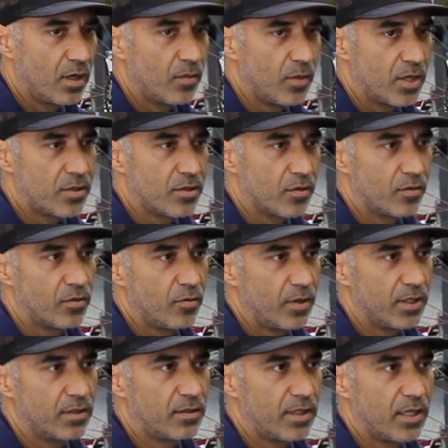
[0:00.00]
I'm not sure to
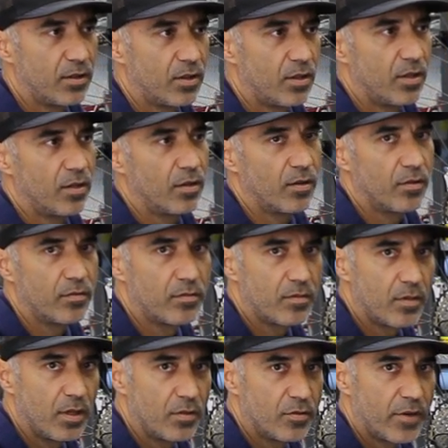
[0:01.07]
what extent they're
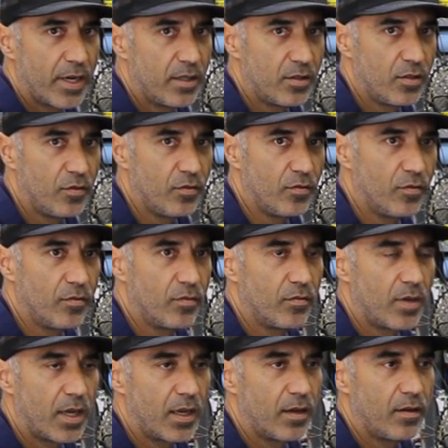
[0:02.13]
they're trying to
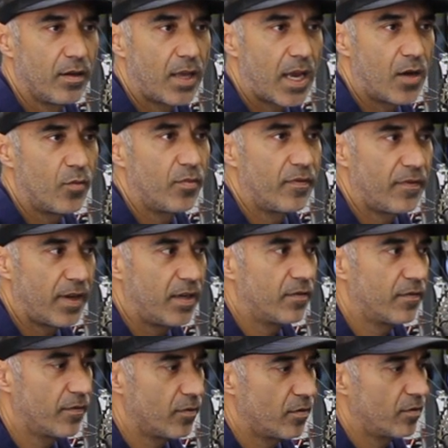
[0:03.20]
help
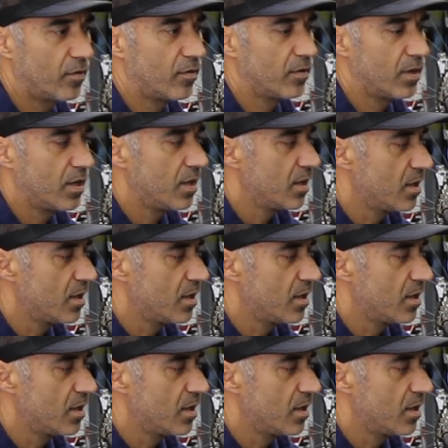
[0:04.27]
fight for